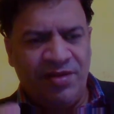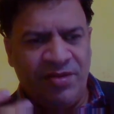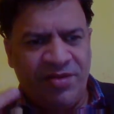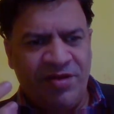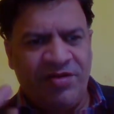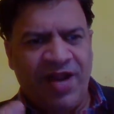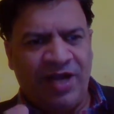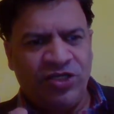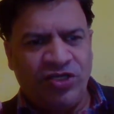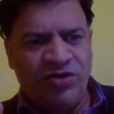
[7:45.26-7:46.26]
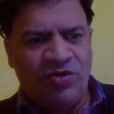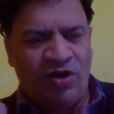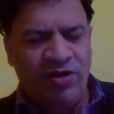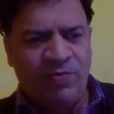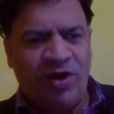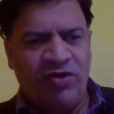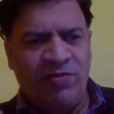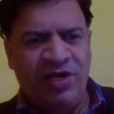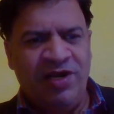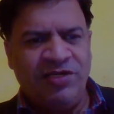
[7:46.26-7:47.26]
certain action on the part
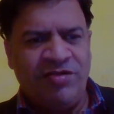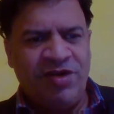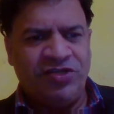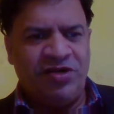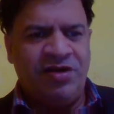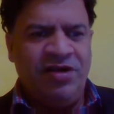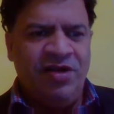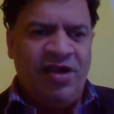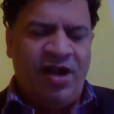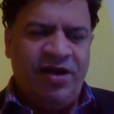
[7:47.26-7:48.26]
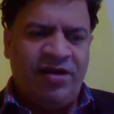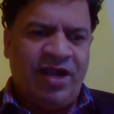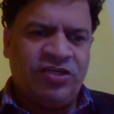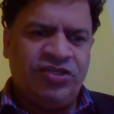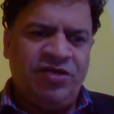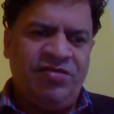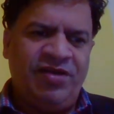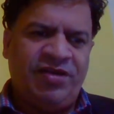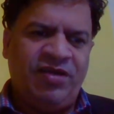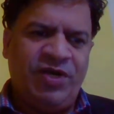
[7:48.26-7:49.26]
of the legislature, and that action is
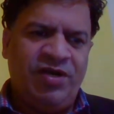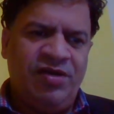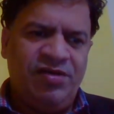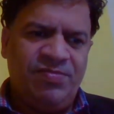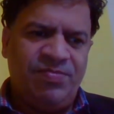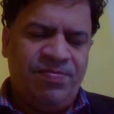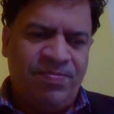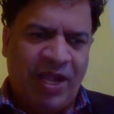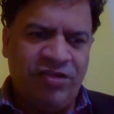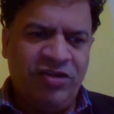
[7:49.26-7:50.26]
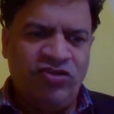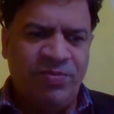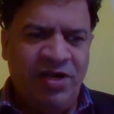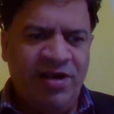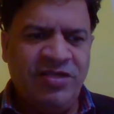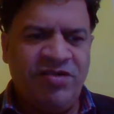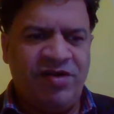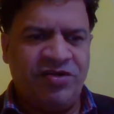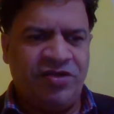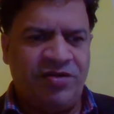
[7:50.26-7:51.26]
nothing but the passage of the
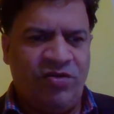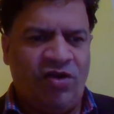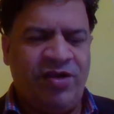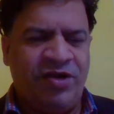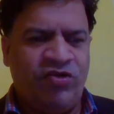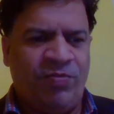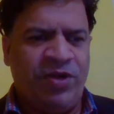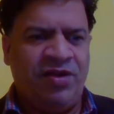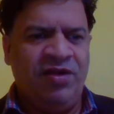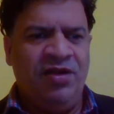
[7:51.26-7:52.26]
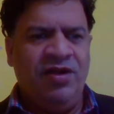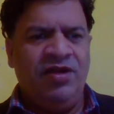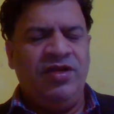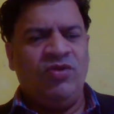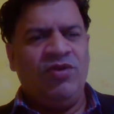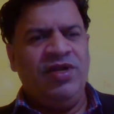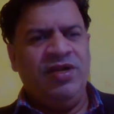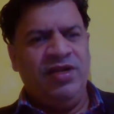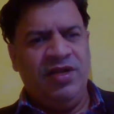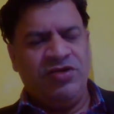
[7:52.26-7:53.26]
legislation on that topic. Then
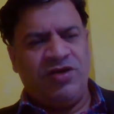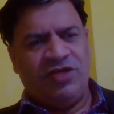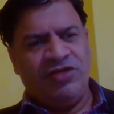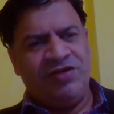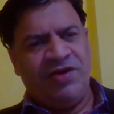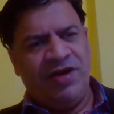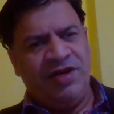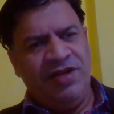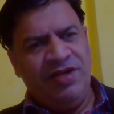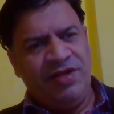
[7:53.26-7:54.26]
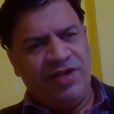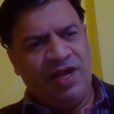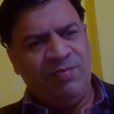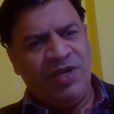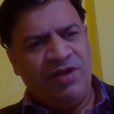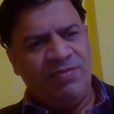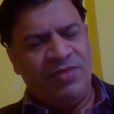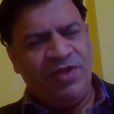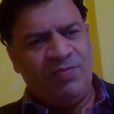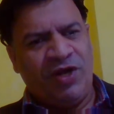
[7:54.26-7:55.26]
only international treaty can become
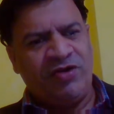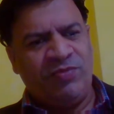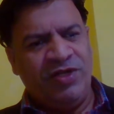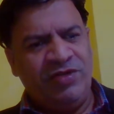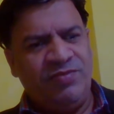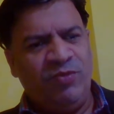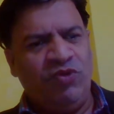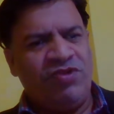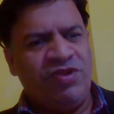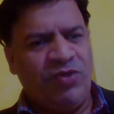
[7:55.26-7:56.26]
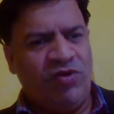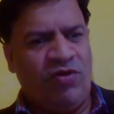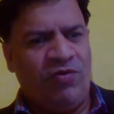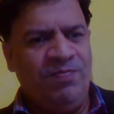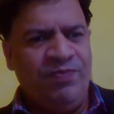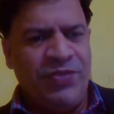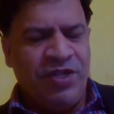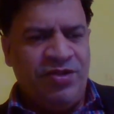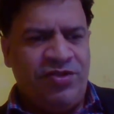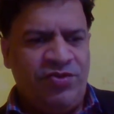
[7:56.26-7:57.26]
the part of the municipal law.
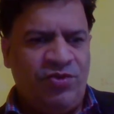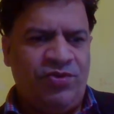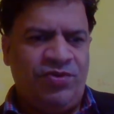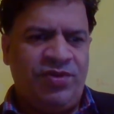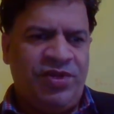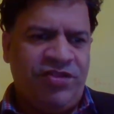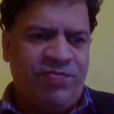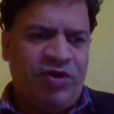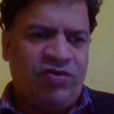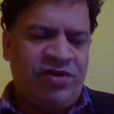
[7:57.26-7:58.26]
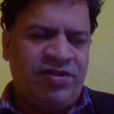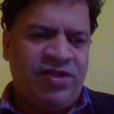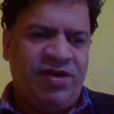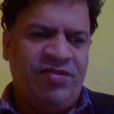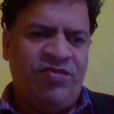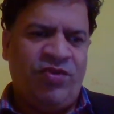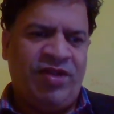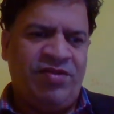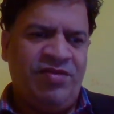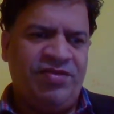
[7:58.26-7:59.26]
So this particular theory is known
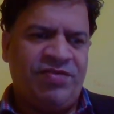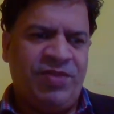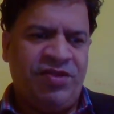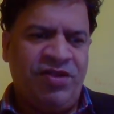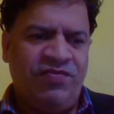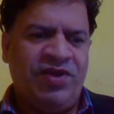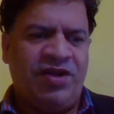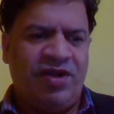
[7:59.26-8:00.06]
as the specific